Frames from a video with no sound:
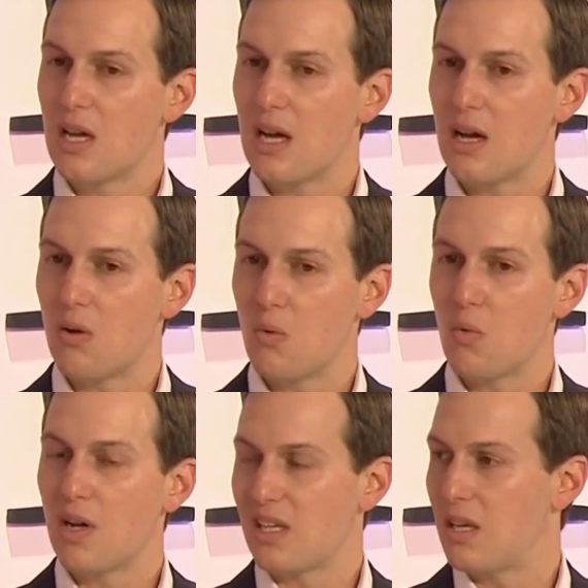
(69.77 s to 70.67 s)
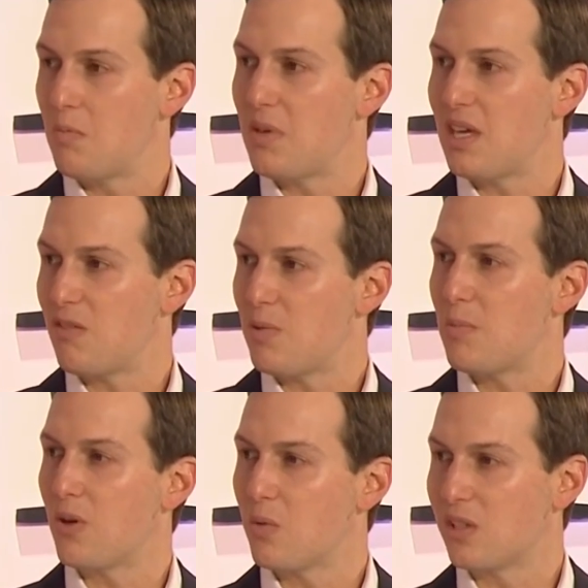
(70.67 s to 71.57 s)
what can be if
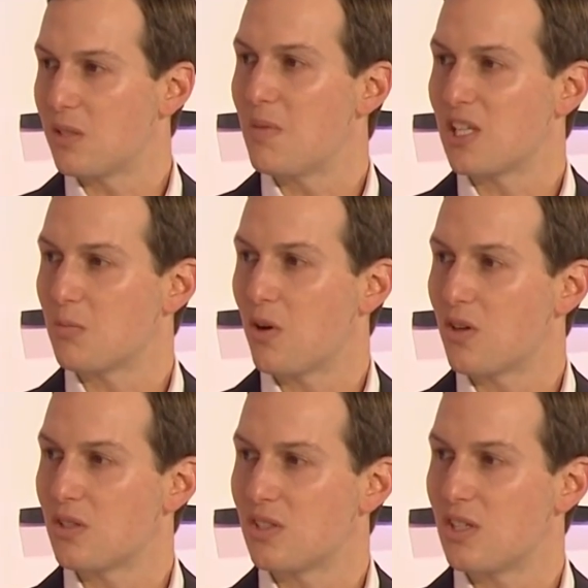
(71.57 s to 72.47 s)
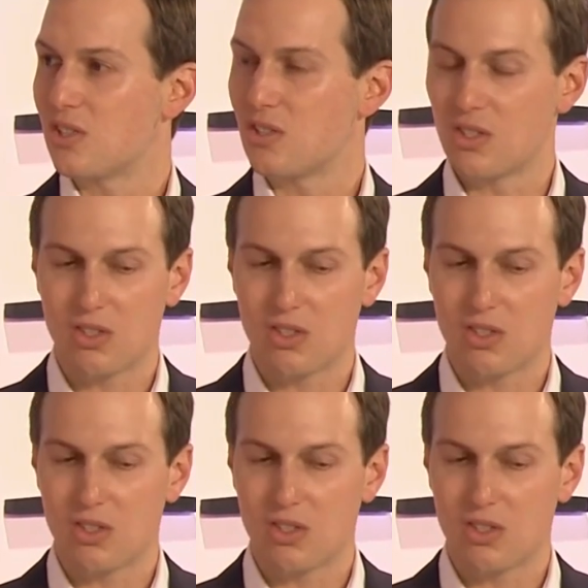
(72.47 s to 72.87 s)
people are willing to make some hard decisions.